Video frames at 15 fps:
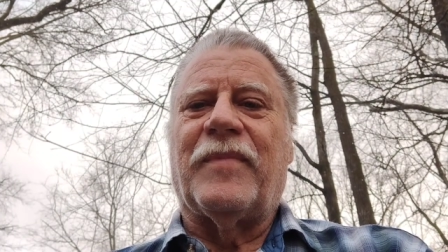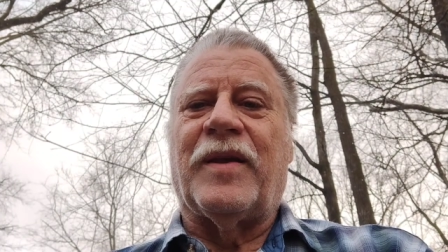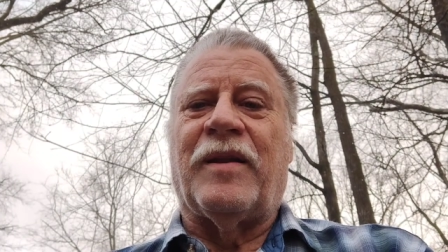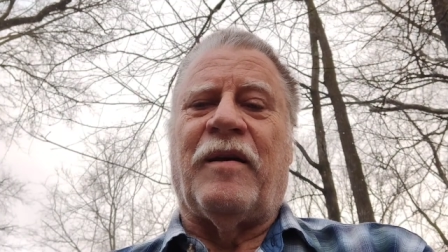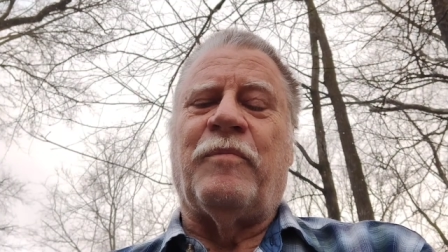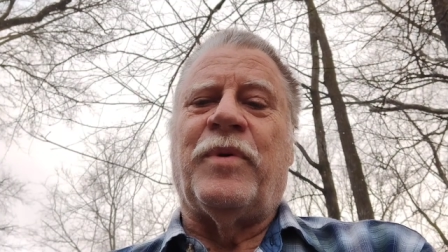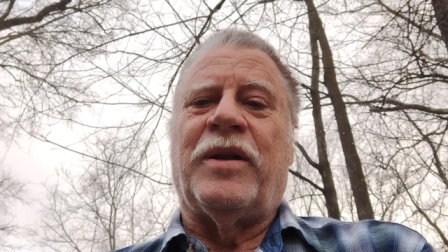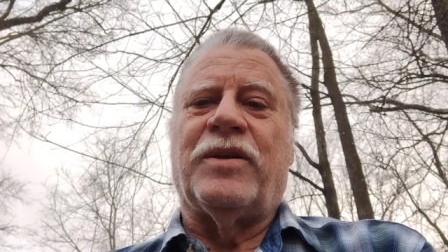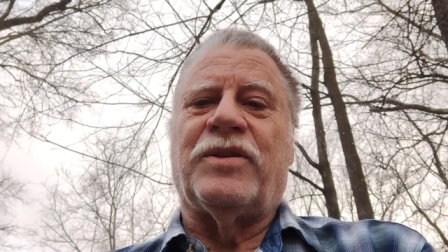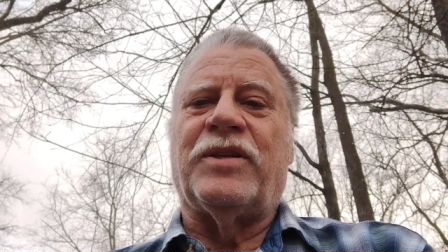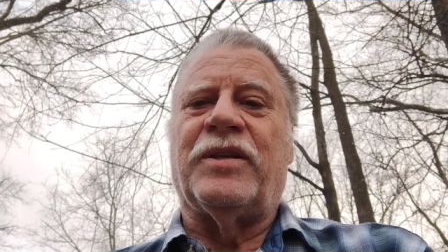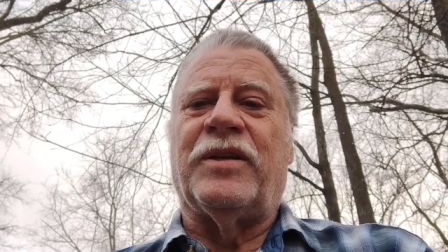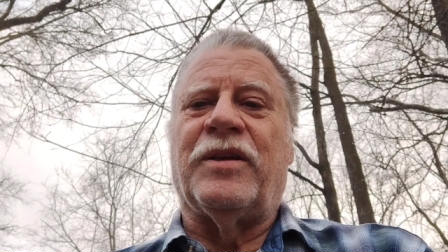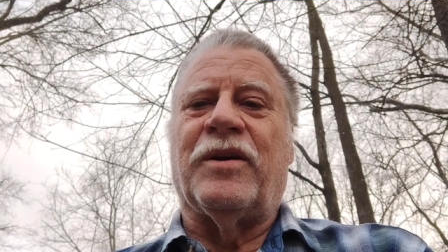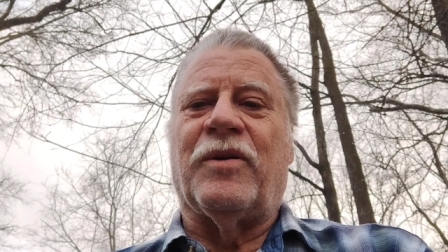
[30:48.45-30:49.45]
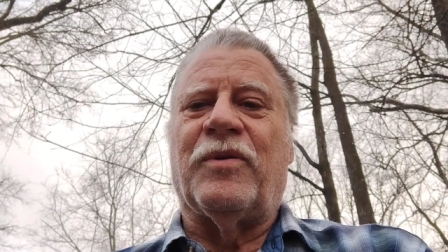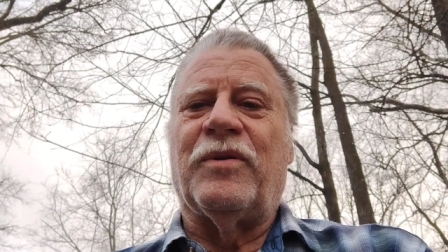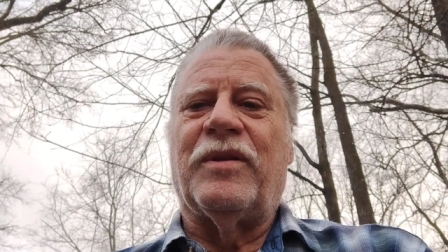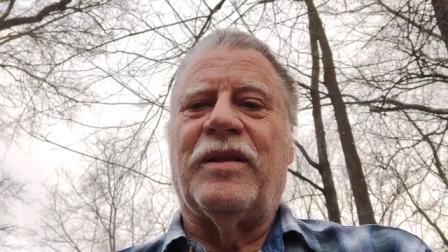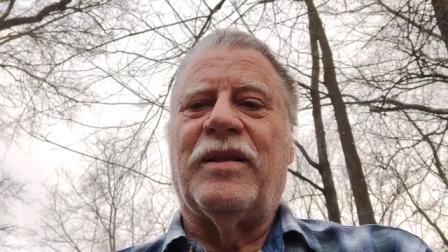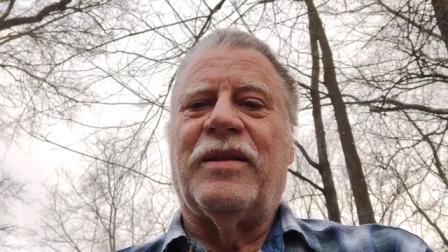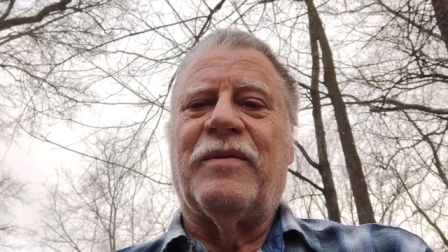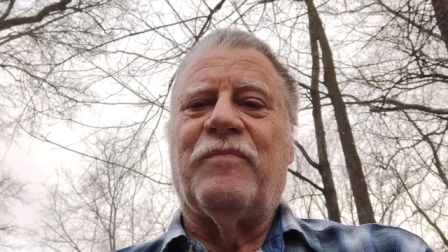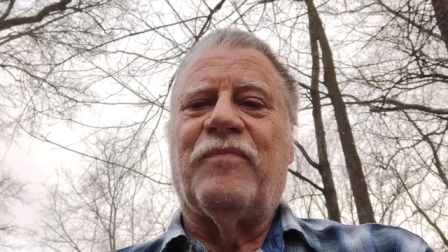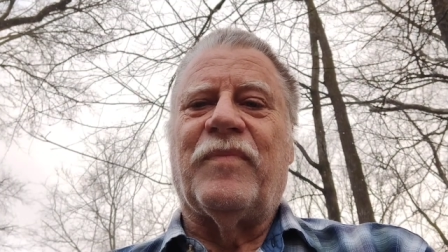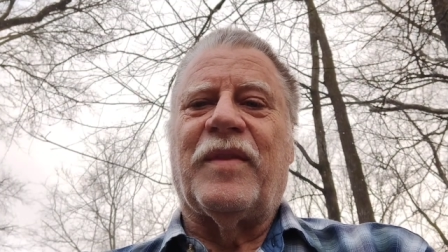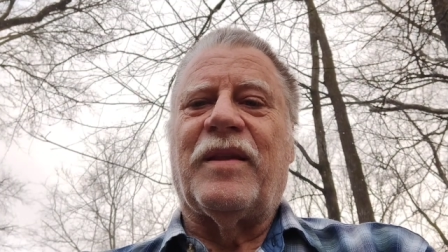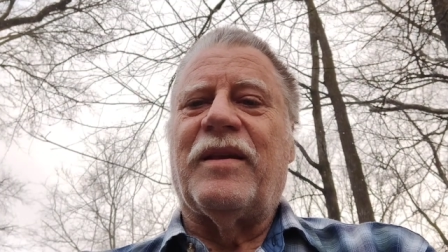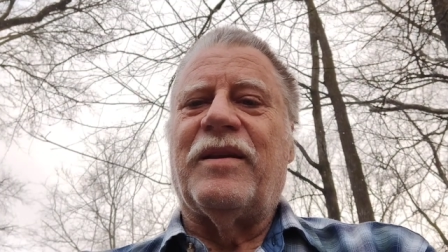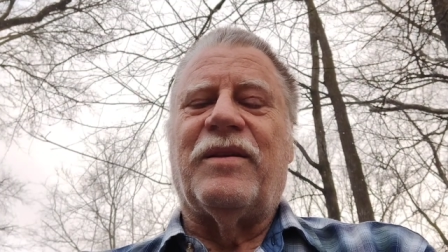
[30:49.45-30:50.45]
and I've been a CEO,
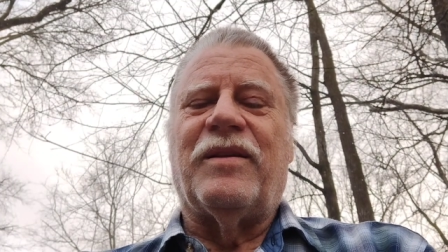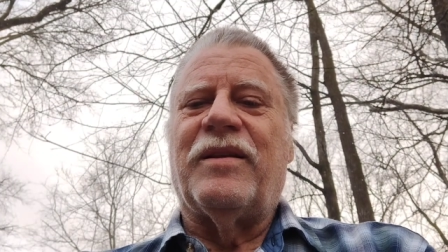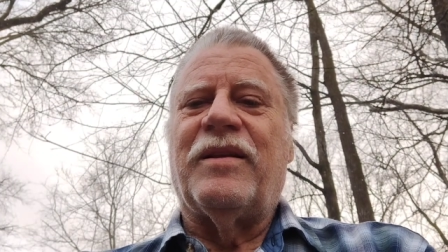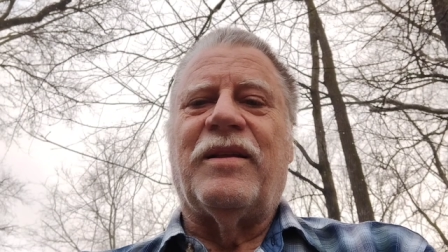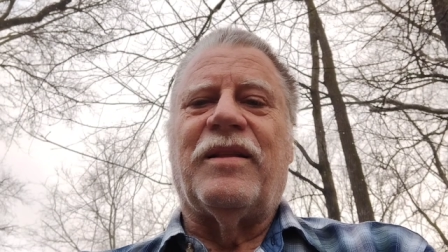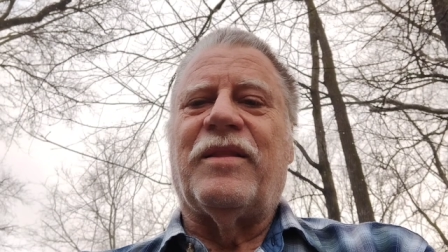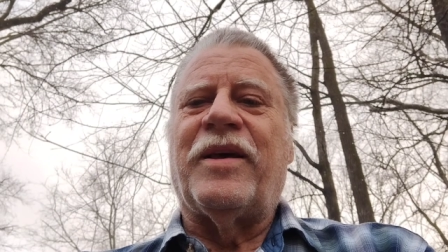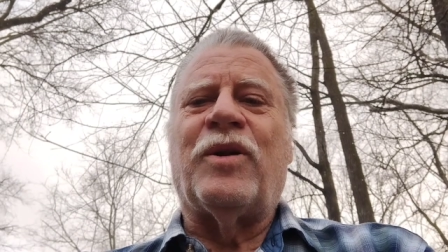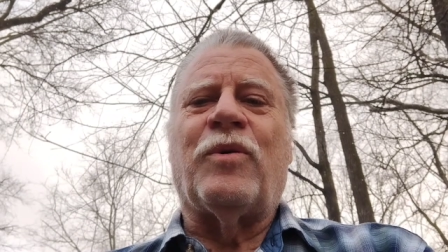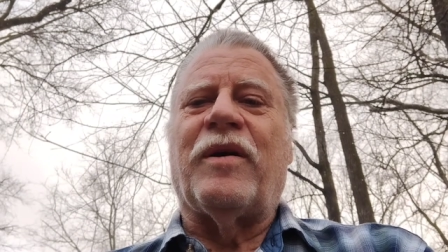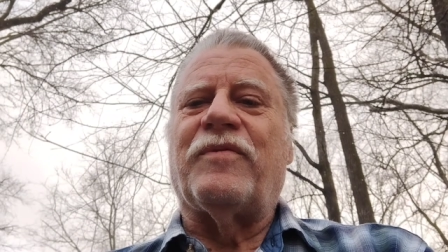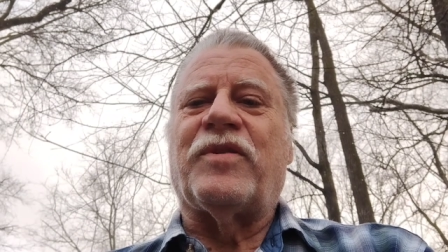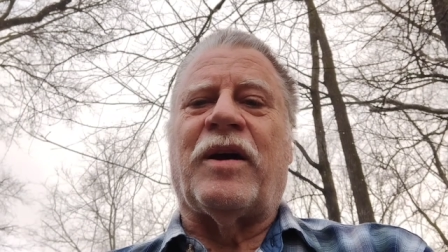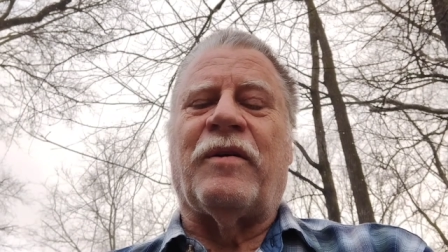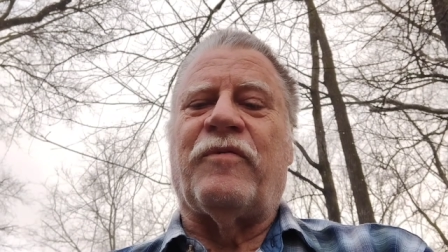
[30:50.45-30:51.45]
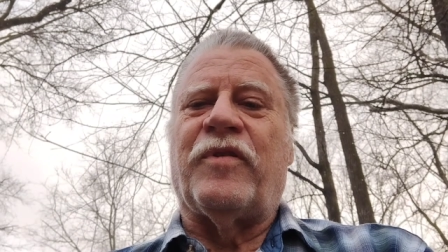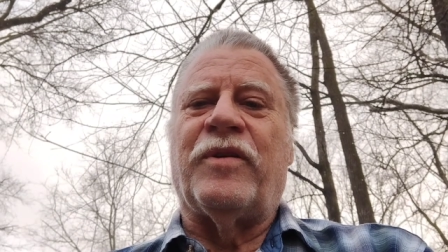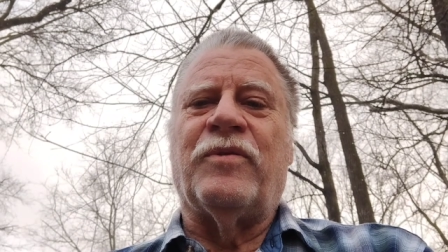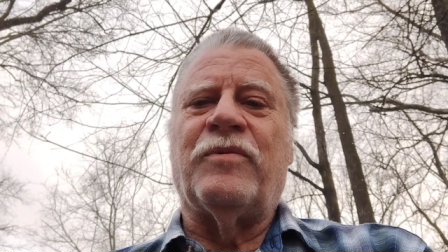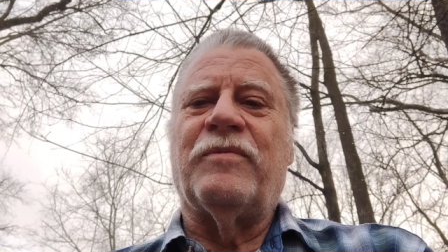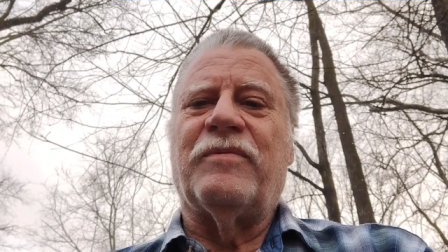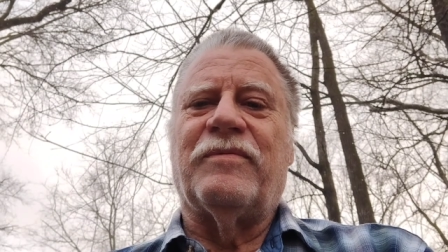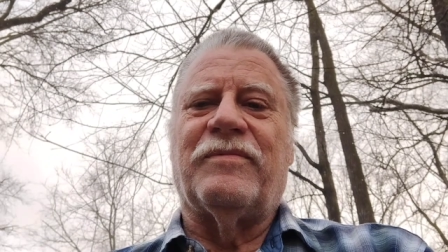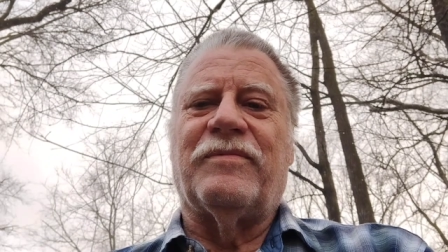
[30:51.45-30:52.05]
they don't have time for you.